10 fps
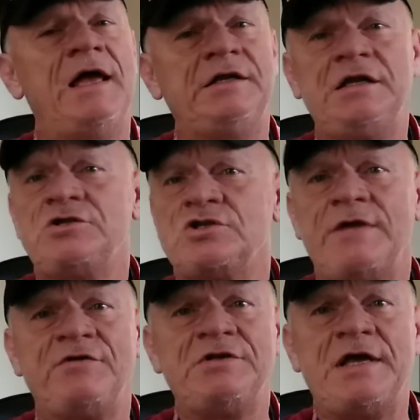and each and
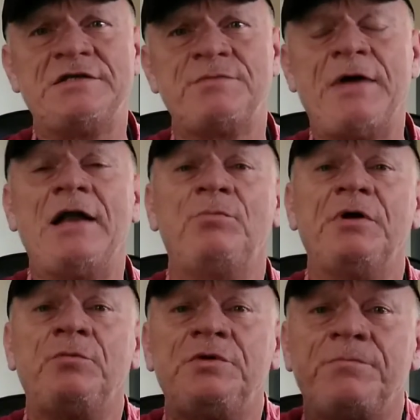every day is a battle,
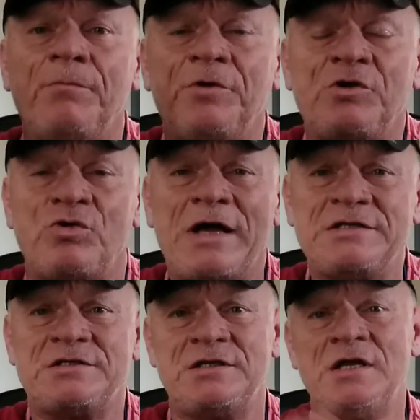but with
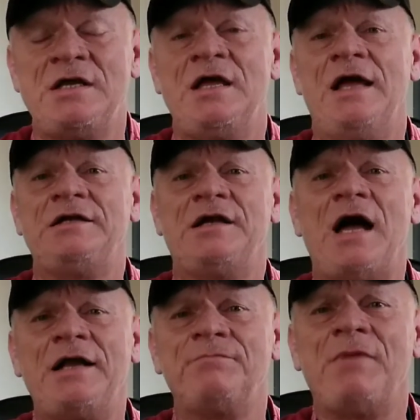Christ and
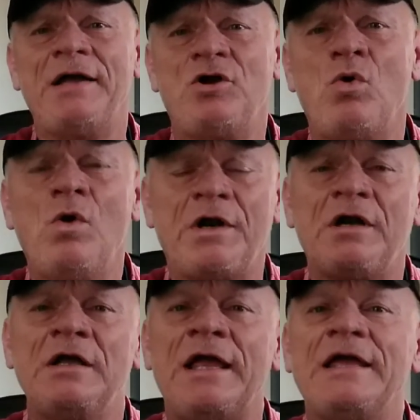God in my
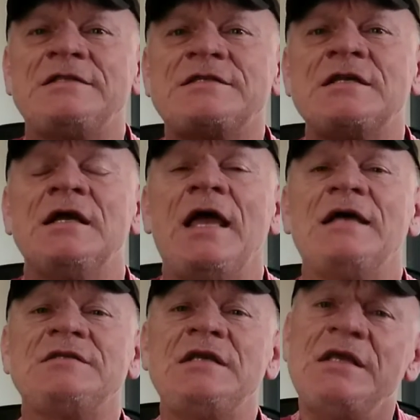corner, it's
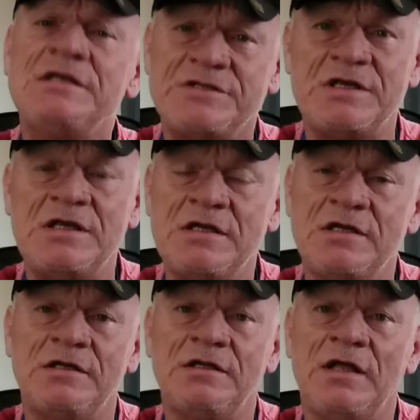as easy
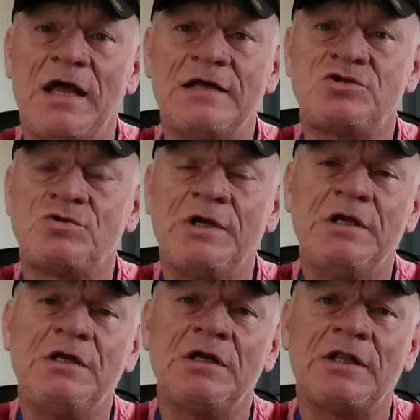as
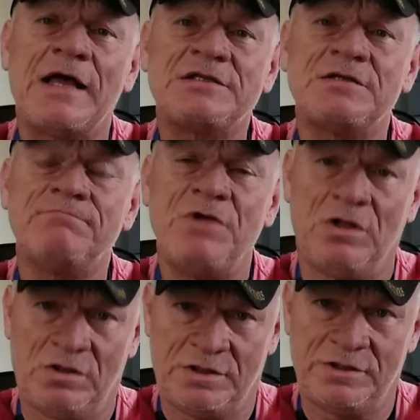drinking a glass of
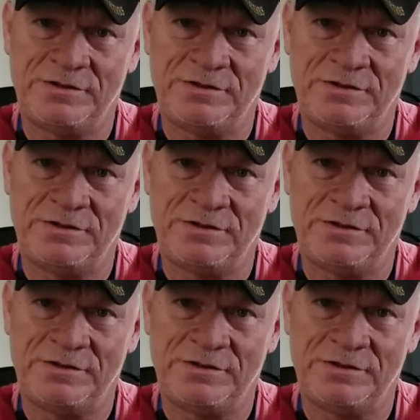milk.